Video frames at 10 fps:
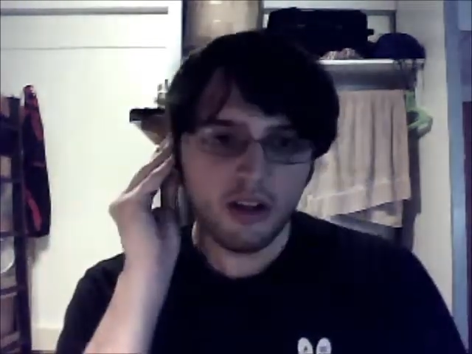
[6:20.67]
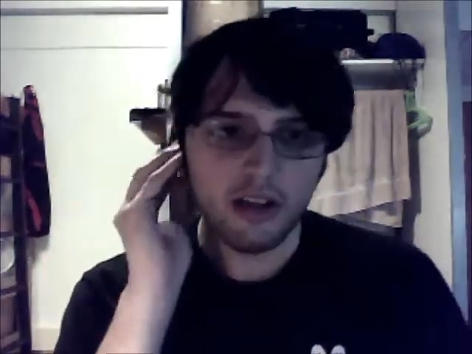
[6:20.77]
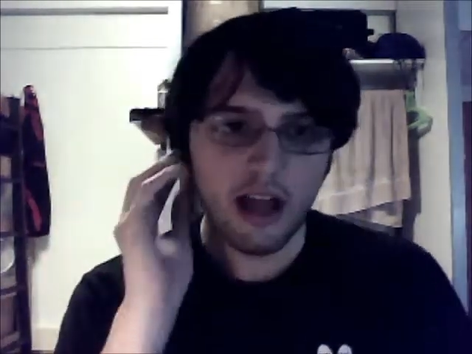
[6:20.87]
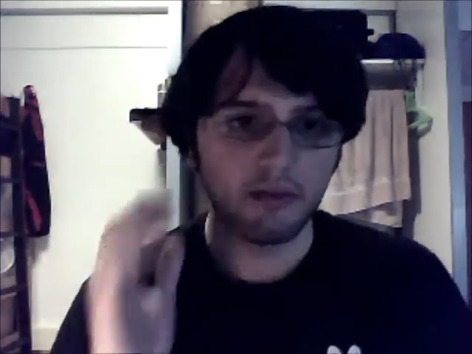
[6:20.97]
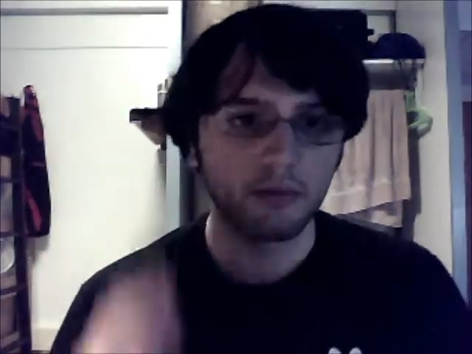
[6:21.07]

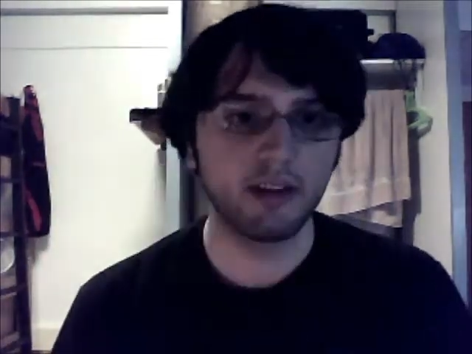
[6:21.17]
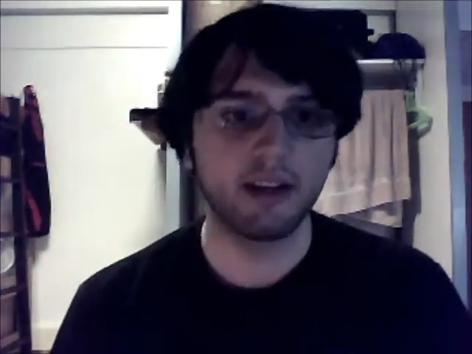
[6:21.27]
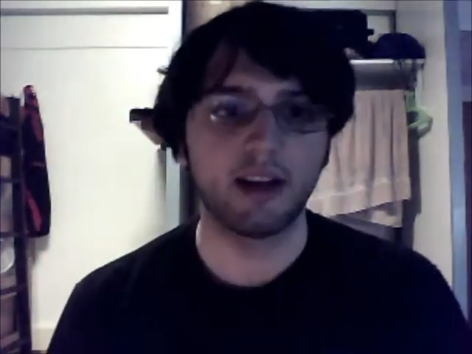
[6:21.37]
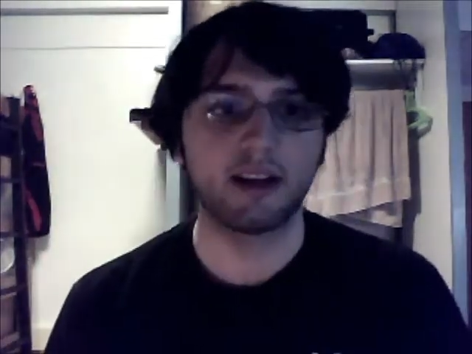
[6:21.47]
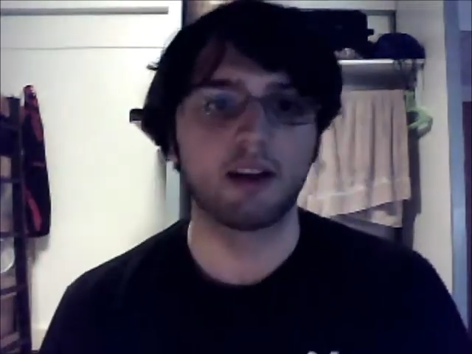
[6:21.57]
you have a really
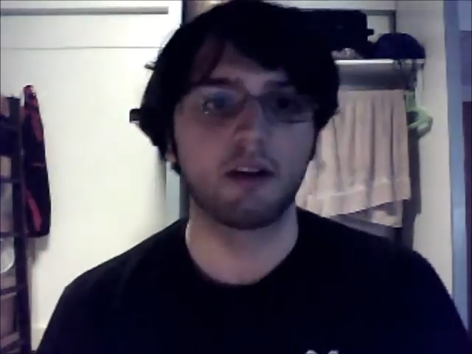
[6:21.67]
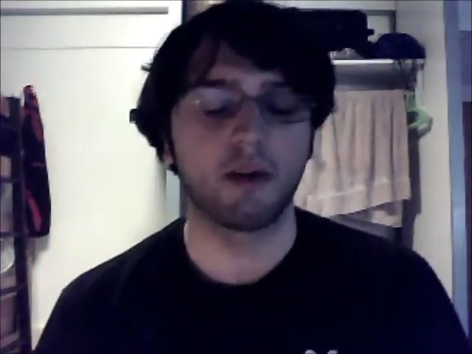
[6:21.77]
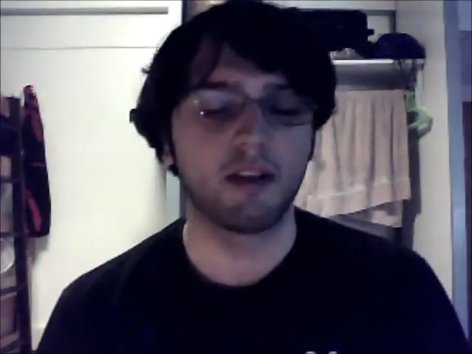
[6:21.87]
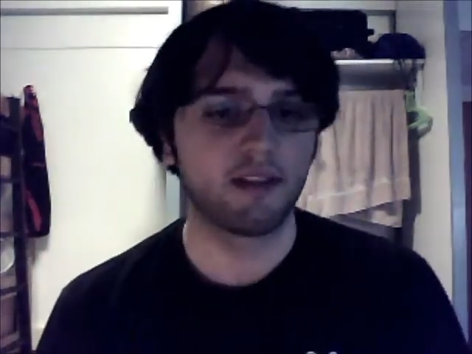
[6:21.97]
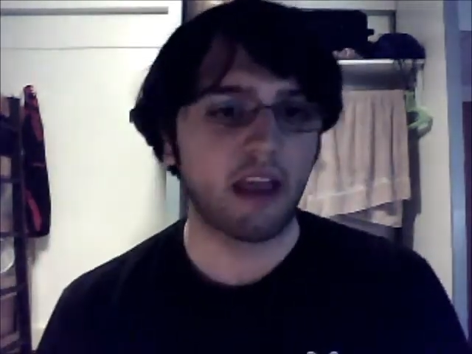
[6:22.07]
like you know
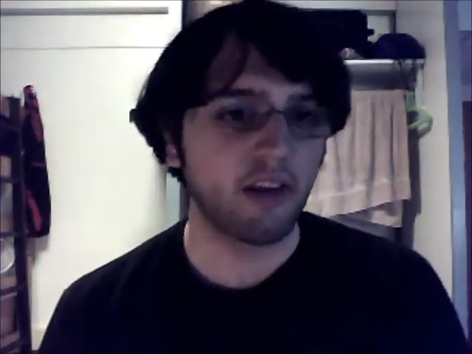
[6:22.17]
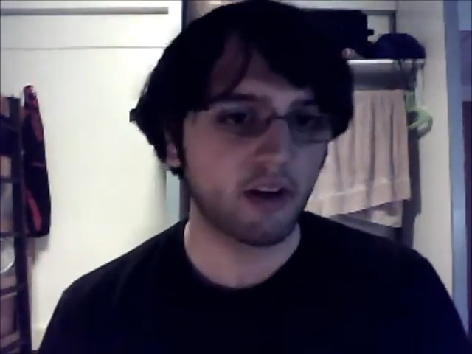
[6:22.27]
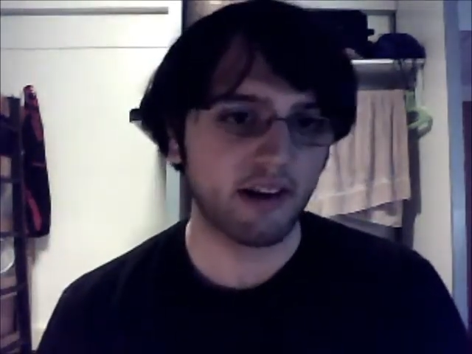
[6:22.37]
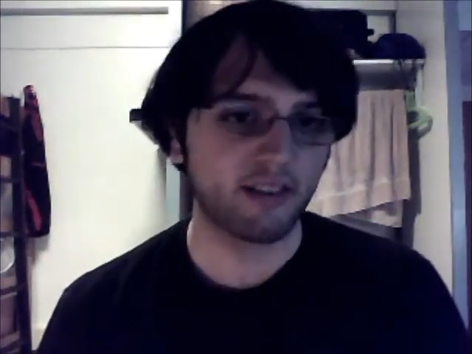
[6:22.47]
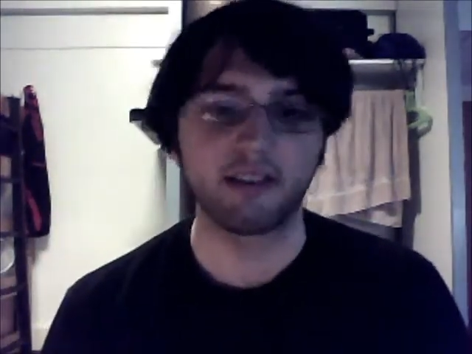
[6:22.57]
one of the saving
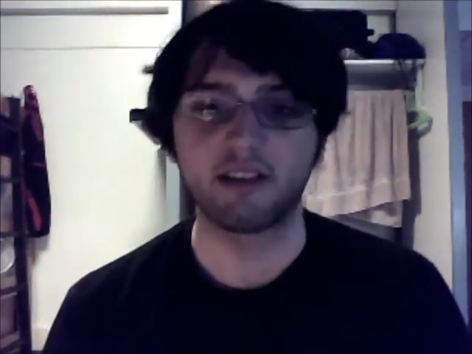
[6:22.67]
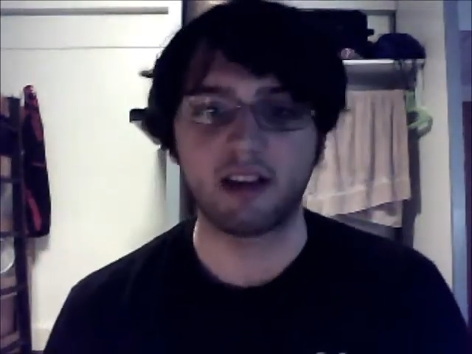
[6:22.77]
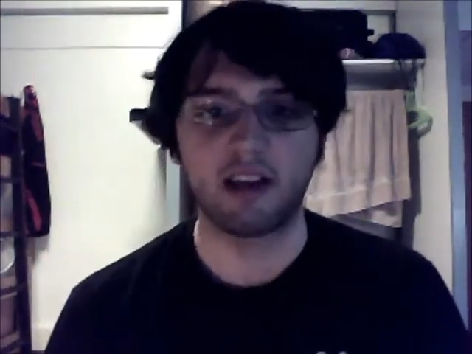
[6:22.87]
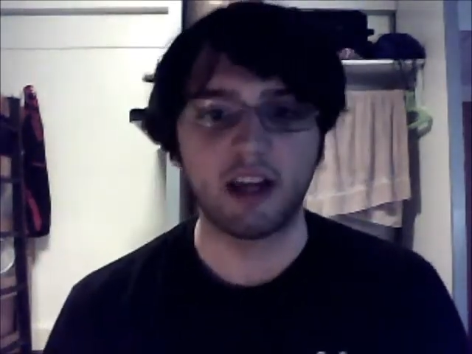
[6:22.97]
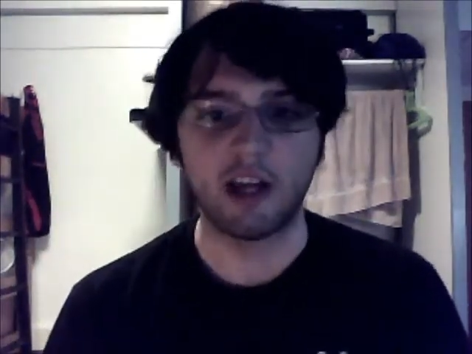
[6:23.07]
graces is
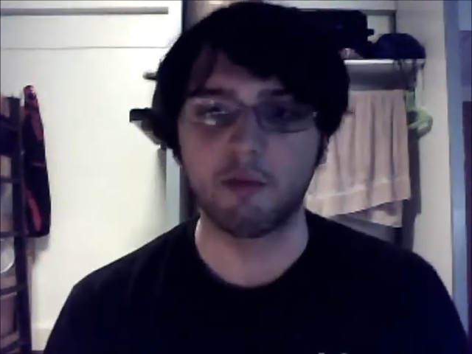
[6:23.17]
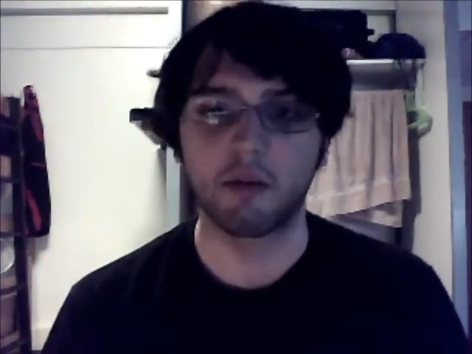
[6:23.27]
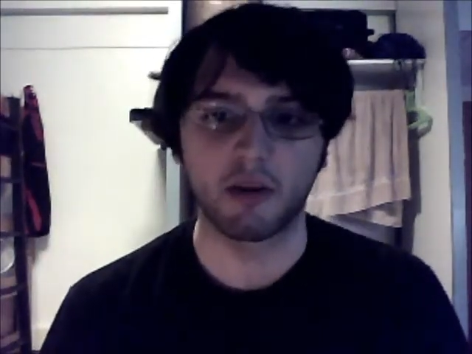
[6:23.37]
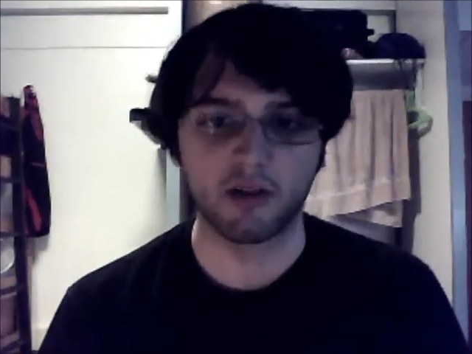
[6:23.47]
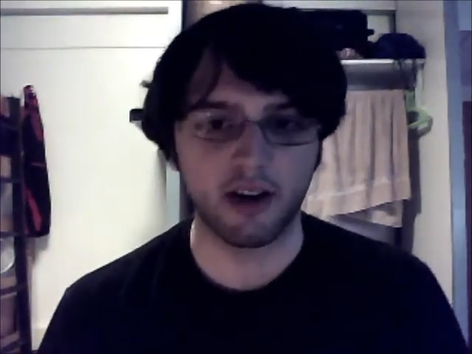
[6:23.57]
again
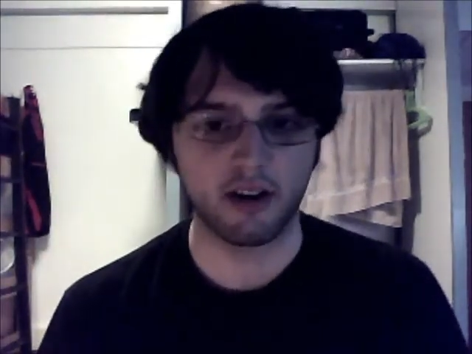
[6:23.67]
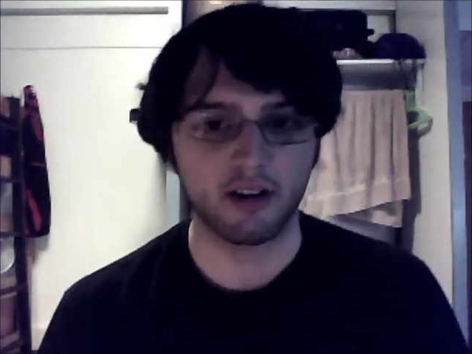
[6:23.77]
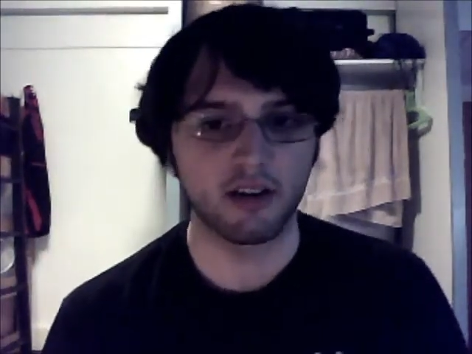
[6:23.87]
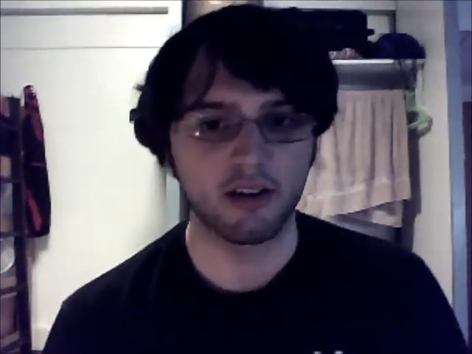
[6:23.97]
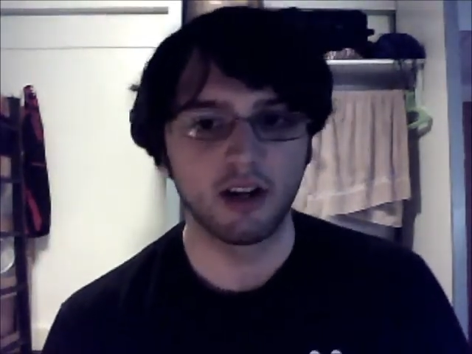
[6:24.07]
Ewan McGregor